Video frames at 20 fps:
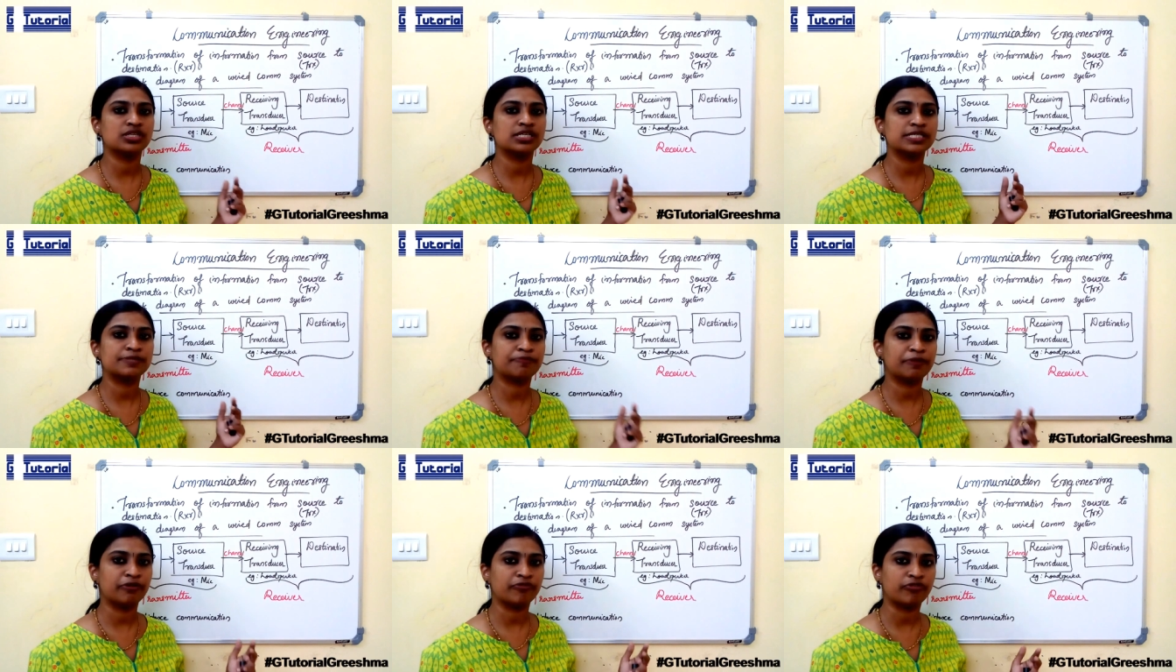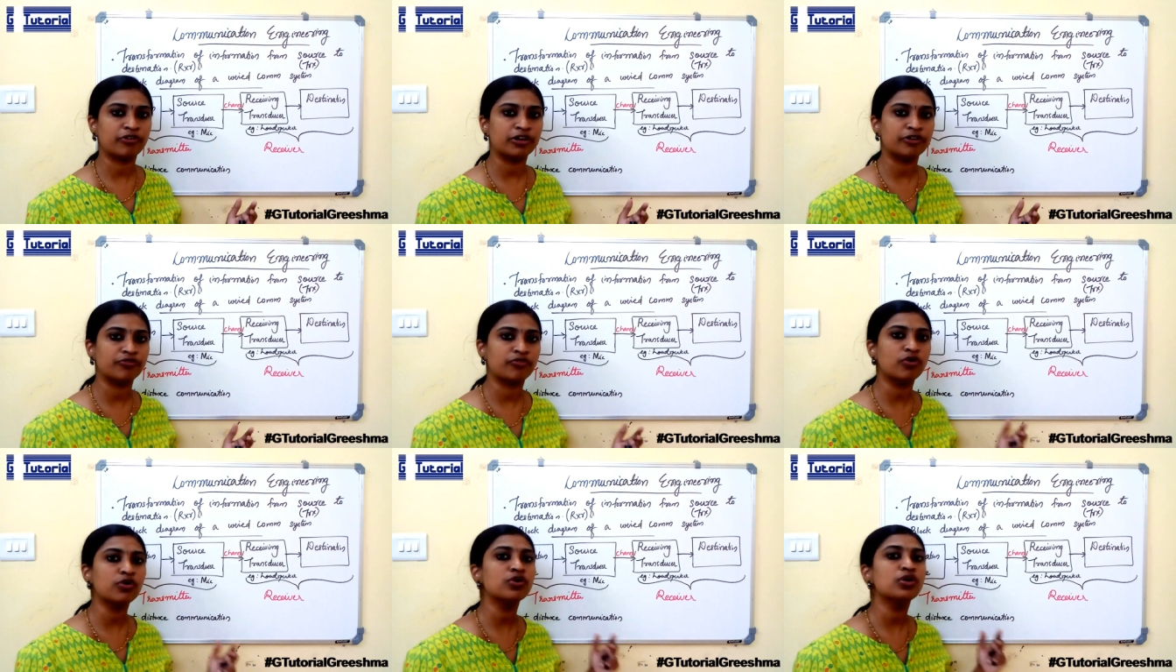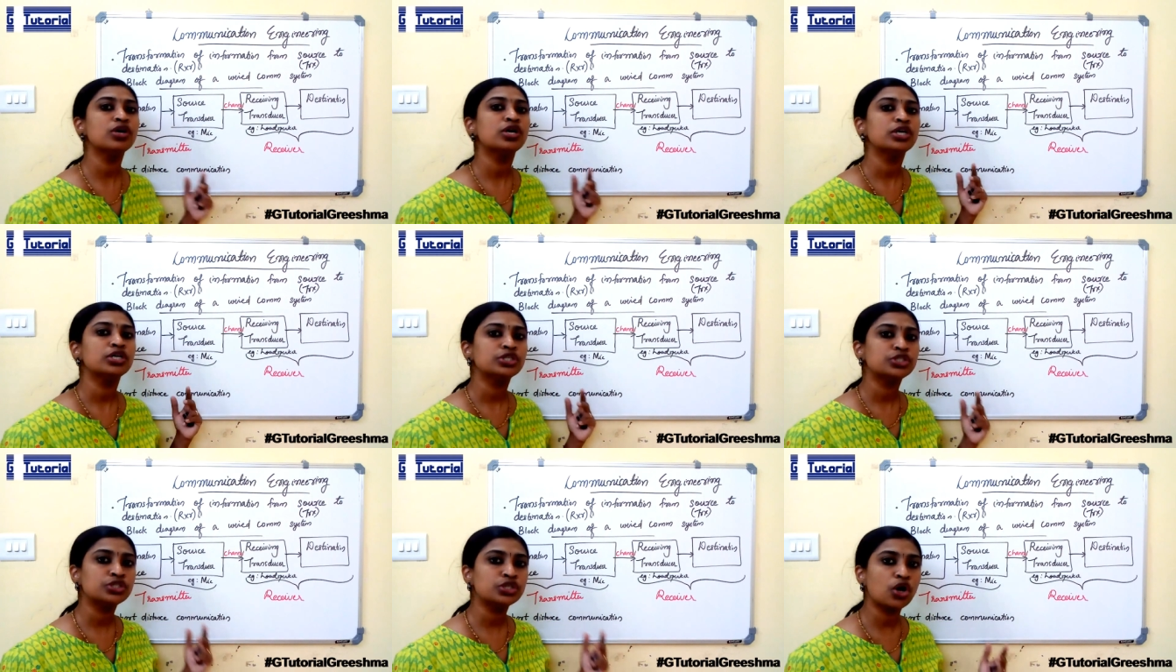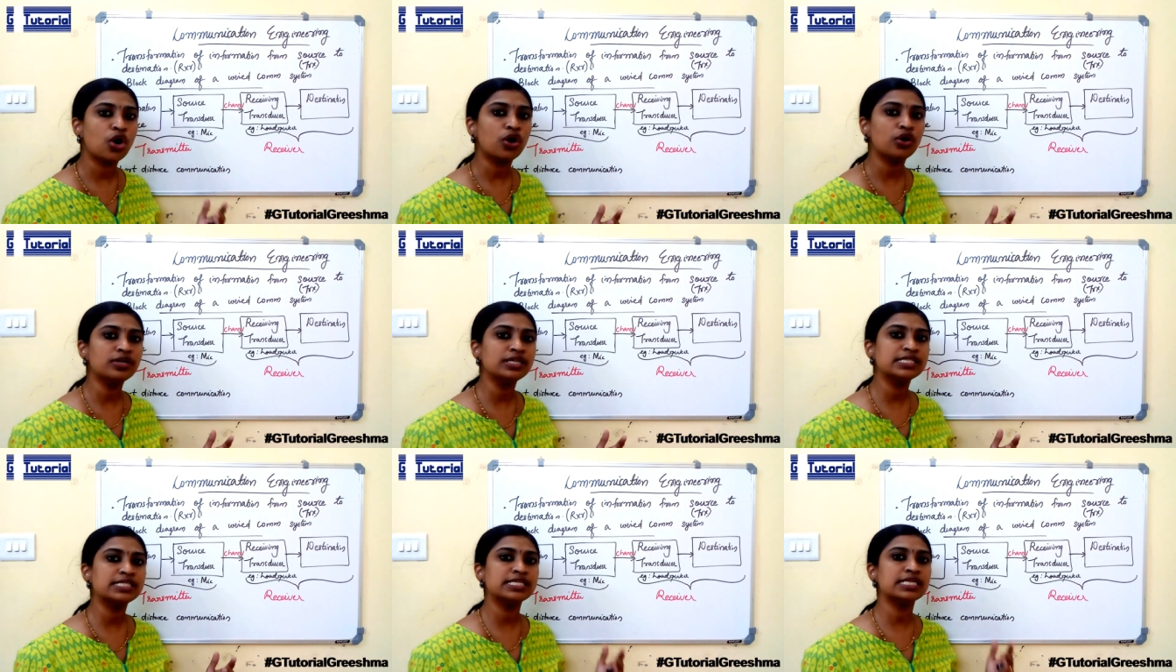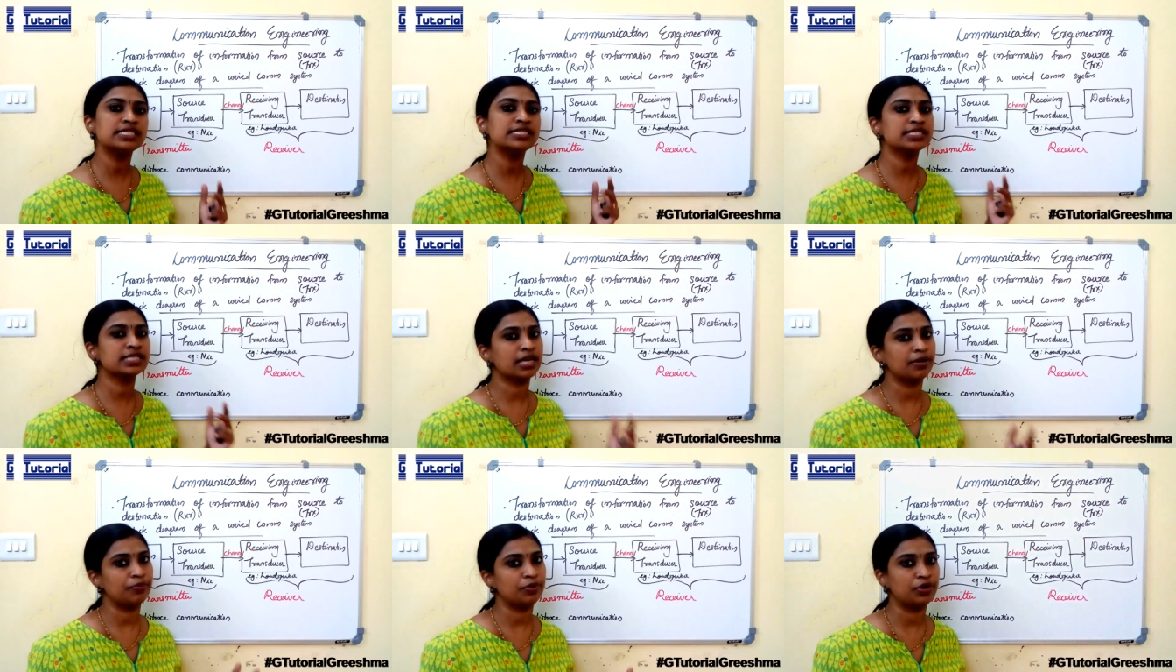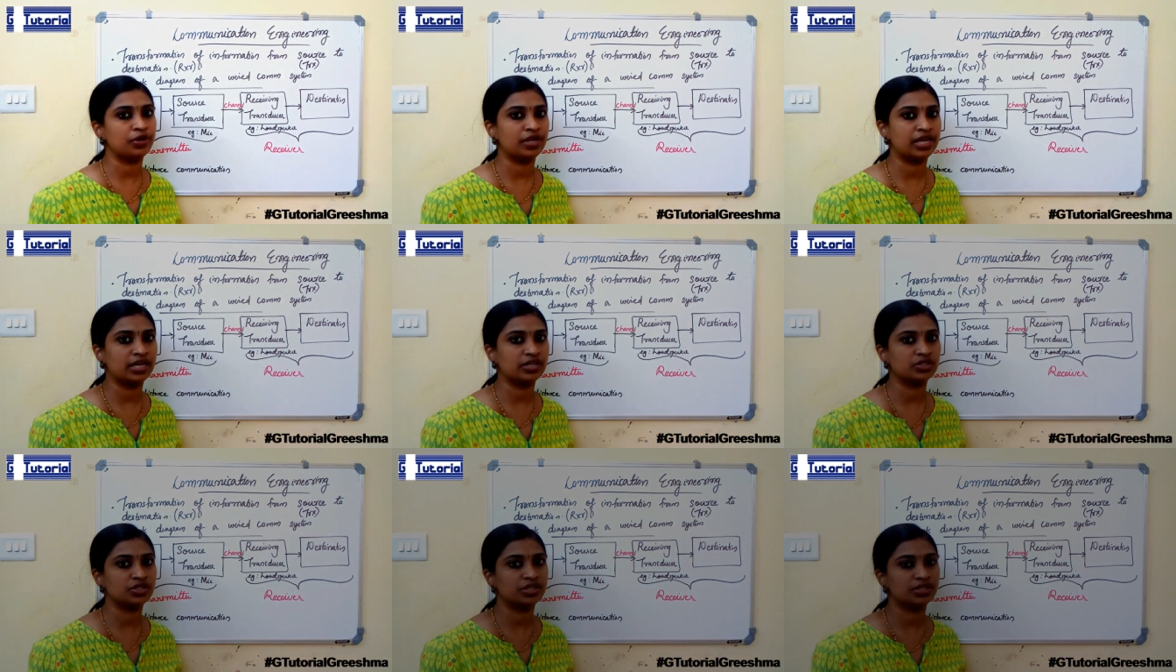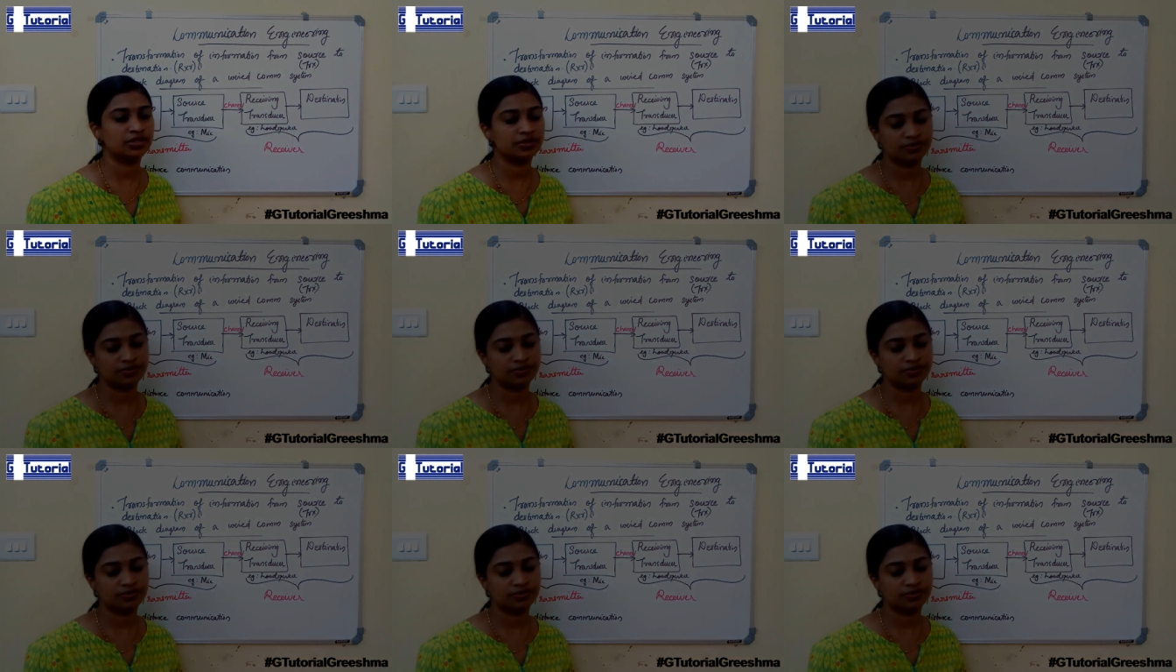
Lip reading: is preferred for short distance communication.